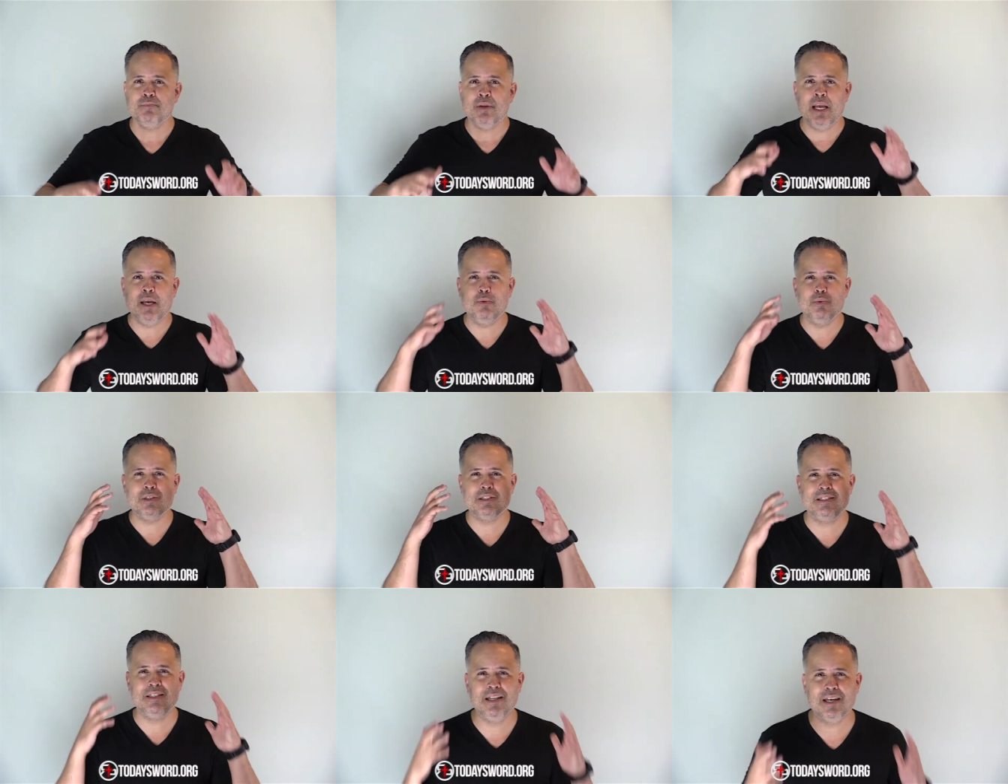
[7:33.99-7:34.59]
He
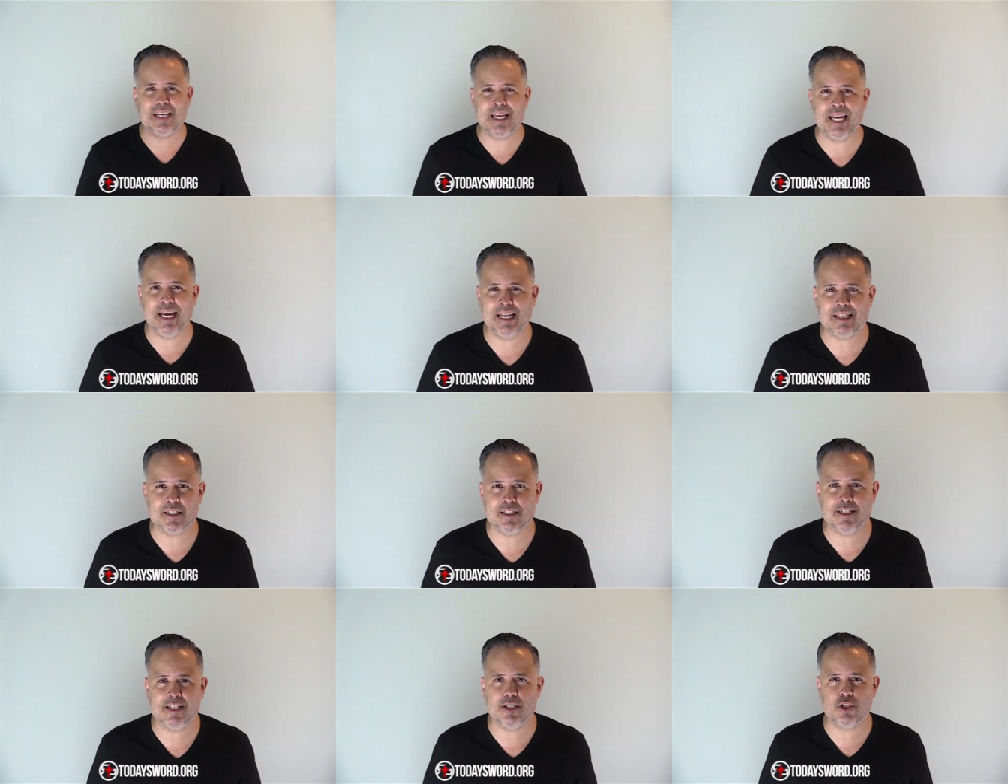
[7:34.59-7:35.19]
was looking at
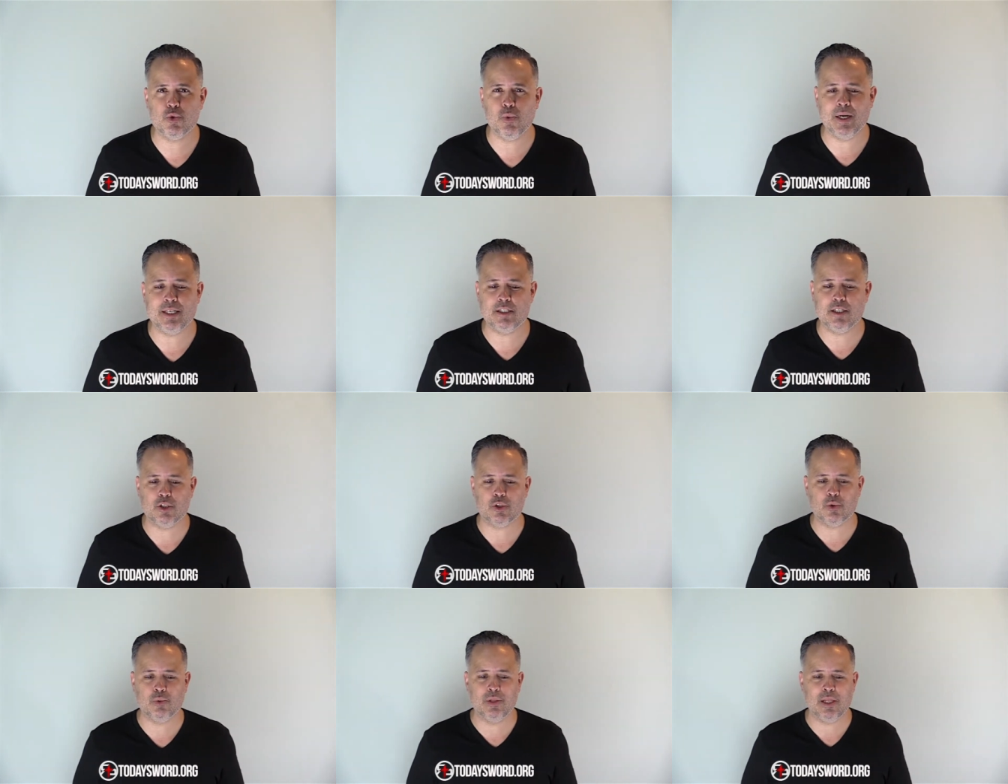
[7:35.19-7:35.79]
the
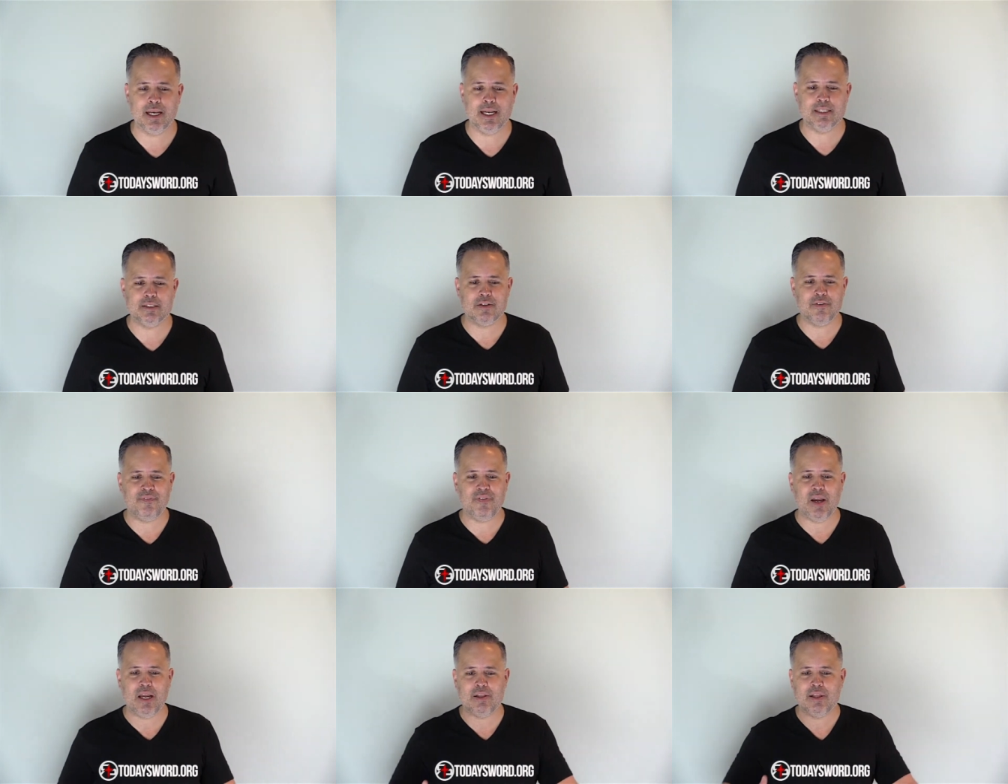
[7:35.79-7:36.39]
situation through the lens of
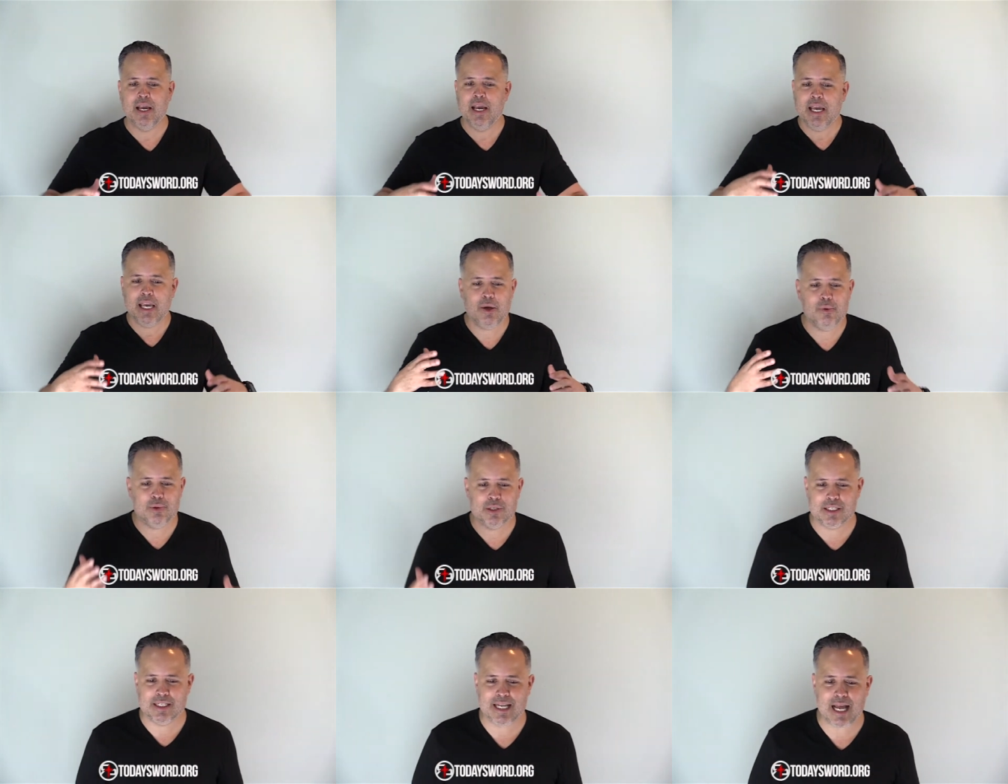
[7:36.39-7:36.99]
faith. He
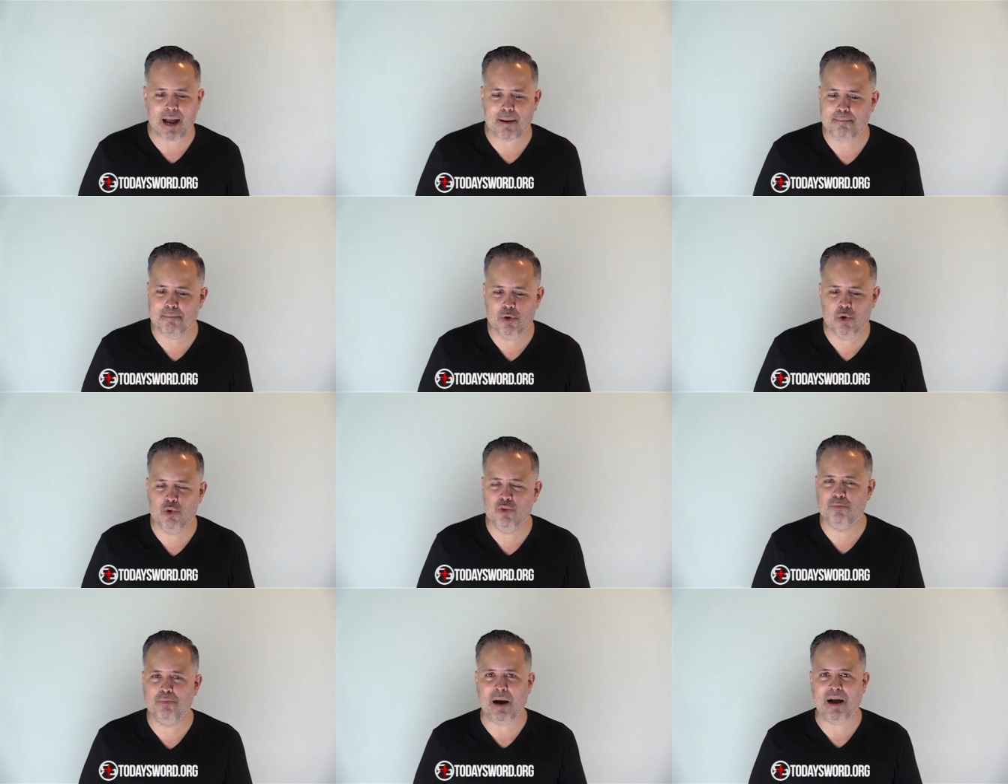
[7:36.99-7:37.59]
was not
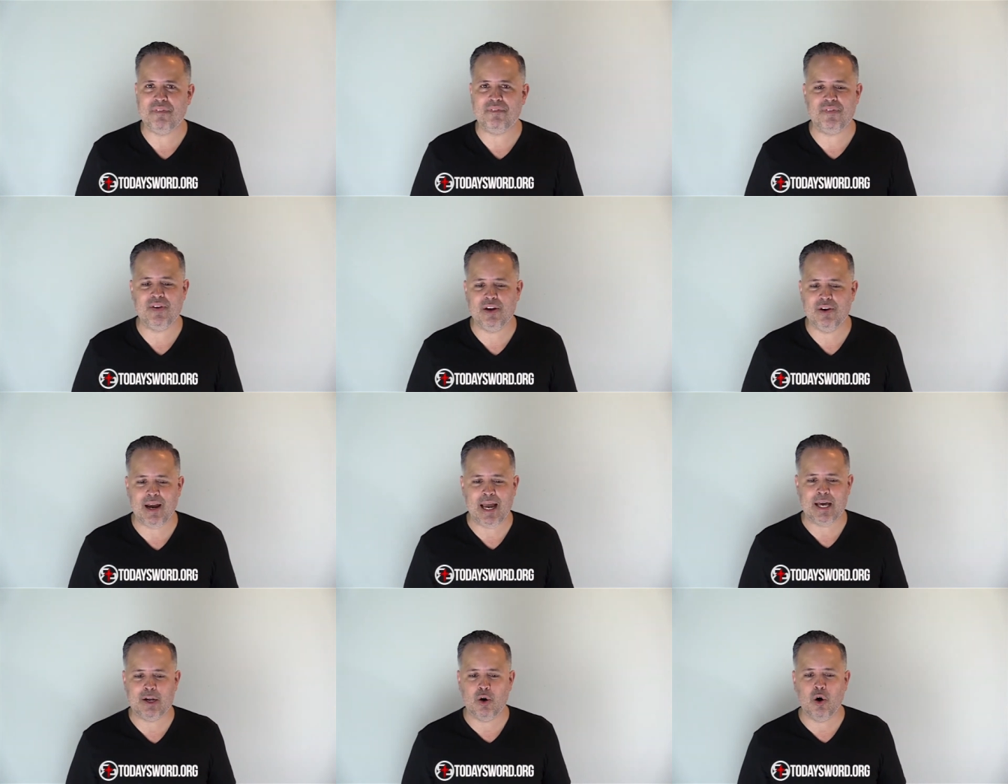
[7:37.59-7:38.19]
moved by fear
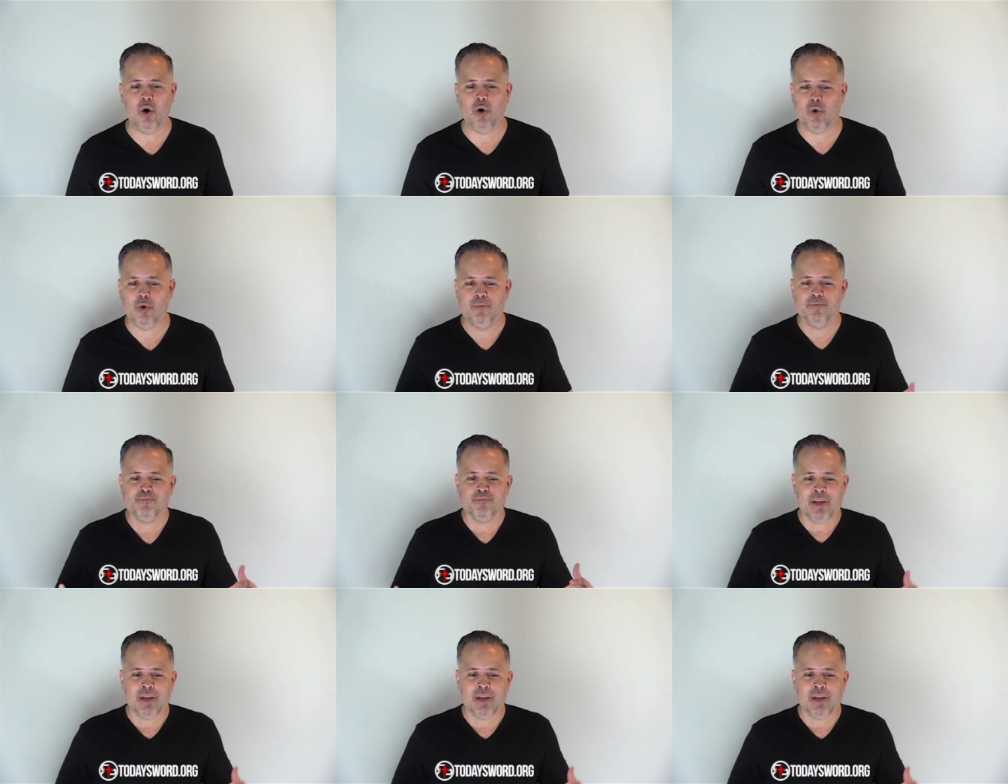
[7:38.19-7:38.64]
at all.